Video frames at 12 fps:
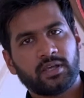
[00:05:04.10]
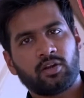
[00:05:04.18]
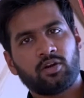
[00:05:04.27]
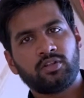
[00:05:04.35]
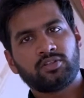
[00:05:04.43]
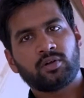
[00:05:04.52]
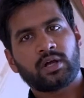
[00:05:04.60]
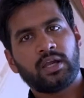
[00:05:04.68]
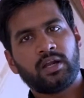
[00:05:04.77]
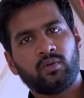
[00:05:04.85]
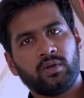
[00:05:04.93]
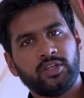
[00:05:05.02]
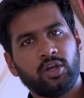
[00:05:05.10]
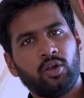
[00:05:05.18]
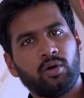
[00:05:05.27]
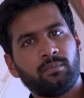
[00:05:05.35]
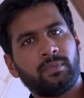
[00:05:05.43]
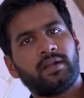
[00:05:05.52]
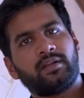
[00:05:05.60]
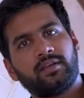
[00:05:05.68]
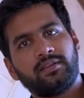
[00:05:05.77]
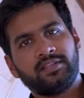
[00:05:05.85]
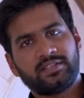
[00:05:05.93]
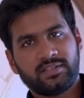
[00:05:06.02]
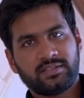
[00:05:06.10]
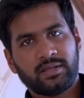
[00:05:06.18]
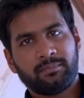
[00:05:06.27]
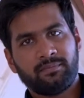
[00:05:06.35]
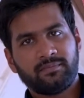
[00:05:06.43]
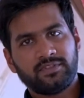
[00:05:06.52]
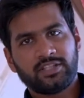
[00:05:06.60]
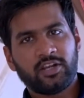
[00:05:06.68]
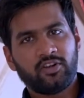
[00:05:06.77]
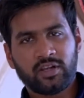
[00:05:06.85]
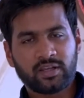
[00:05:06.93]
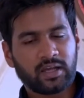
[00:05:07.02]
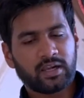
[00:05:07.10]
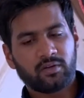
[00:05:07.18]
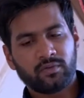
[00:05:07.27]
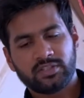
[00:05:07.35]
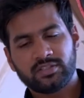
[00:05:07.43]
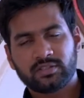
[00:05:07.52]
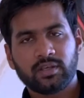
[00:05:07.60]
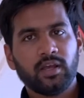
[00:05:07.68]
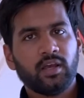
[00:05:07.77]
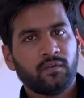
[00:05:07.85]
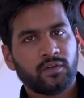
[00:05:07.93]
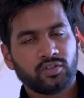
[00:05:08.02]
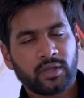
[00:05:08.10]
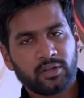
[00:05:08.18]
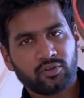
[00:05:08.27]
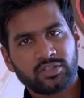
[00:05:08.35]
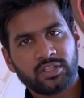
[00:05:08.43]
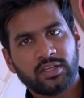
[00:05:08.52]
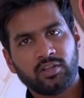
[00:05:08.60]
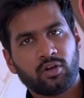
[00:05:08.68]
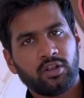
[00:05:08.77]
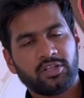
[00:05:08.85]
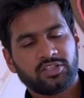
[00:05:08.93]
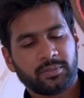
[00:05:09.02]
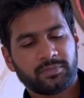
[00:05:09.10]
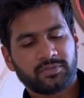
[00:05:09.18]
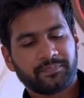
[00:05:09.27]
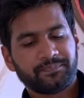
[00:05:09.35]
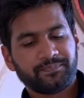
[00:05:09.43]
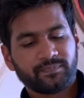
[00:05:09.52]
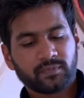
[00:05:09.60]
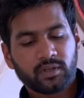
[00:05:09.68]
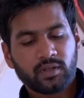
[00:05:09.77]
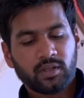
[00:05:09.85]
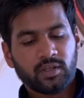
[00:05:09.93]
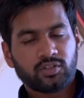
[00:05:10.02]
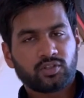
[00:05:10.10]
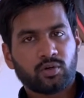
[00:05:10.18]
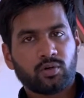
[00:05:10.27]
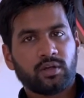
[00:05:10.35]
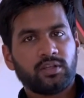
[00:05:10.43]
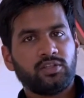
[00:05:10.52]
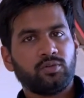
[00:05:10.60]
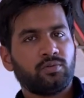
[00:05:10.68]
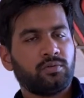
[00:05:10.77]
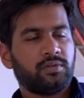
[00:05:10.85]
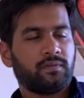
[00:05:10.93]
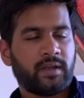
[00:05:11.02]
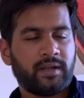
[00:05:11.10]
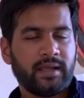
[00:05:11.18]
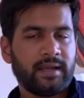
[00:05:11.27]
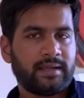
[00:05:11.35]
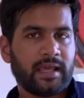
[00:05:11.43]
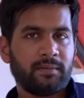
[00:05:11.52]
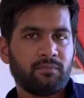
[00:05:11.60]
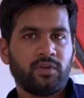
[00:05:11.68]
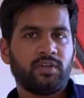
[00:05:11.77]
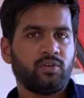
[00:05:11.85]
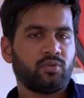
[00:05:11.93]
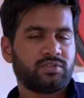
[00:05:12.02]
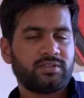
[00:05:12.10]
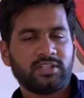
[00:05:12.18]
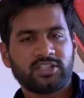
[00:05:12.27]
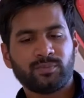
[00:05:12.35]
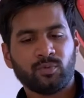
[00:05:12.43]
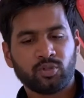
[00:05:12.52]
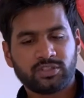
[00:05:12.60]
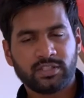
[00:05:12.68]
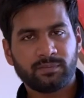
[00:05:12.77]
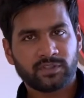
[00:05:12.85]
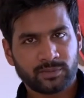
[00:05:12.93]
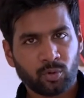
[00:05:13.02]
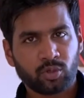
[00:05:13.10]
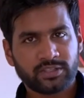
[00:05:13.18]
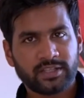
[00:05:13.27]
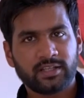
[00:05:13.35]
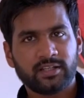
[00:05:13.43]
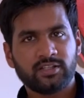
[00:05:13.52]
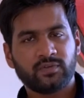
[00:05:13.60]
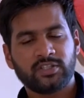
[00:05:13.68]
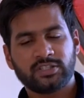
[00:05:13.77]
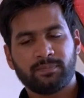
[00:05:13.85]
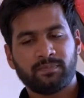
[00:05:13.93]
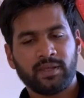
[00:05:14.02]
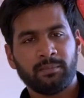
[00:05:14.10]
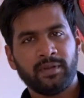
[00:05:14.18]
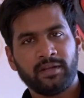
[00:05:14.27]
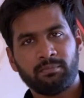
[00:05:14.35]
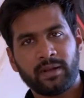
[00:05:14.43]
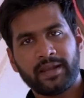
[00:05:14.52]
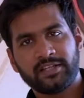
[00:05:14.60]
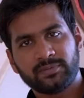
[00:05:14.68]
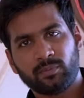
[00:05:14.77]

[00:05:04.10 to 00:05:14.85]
are also colored yellow, but this is the general color which you get to see in all the ships. So in daytime we use the smoke signals which emit bright